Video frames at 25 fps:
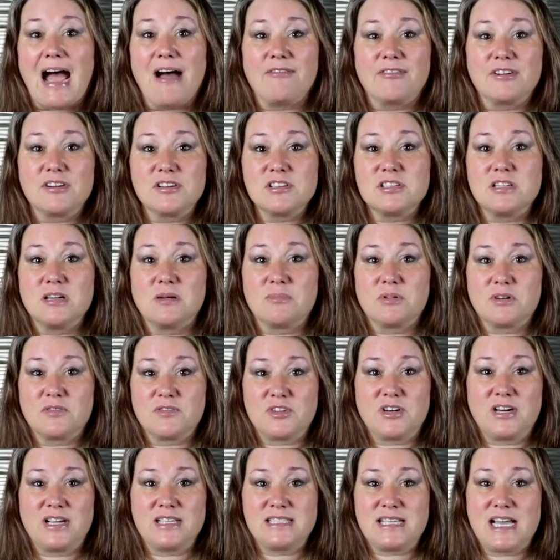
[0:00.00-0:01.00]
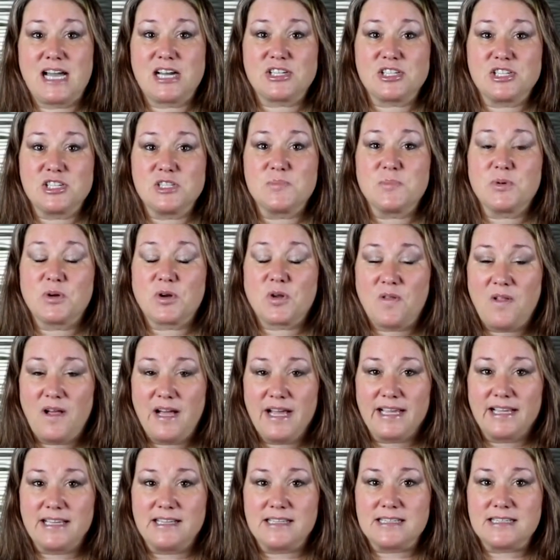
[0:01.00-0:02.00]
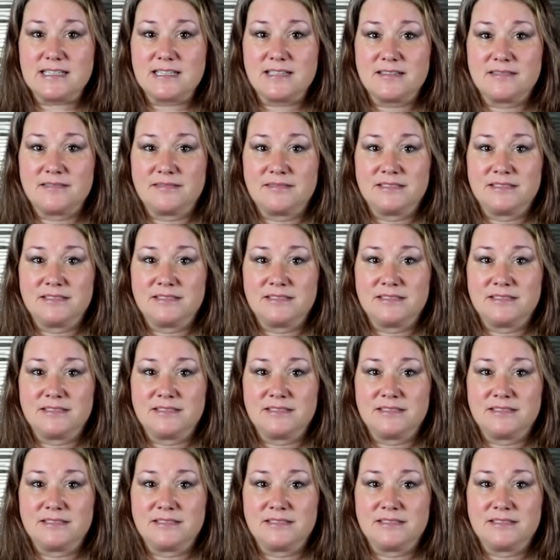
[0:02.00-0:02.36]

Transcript: average number of transactions per client.